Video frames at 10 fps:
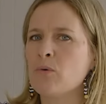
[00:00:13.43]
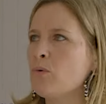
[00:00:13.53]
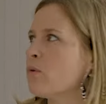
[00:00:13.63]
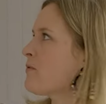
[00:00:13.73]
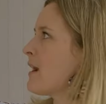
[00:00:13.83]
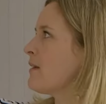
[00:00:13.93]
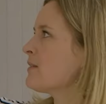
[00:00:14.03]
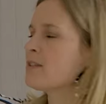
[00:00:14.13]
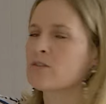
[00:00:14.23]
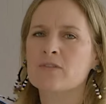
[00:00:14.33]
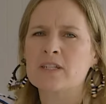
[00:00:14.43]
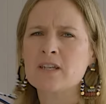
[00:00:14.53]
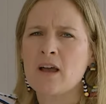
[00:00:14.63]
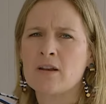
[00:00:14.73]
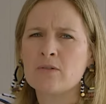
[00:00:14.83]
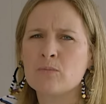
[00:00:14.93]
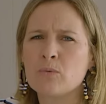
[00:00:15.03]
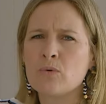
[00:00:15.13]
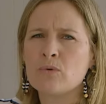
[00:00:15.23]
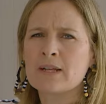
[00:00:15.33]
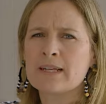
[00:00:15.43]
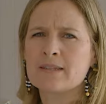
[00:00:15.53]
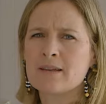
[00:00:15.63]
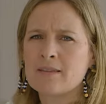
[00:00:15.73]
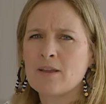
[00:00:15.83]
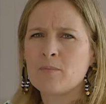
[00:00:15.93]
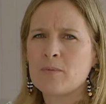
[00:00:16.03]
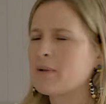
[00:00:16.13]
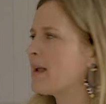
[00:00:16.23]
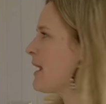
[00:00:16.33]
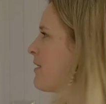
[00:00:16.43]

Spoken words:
all around this sort of internal wall inside the open plan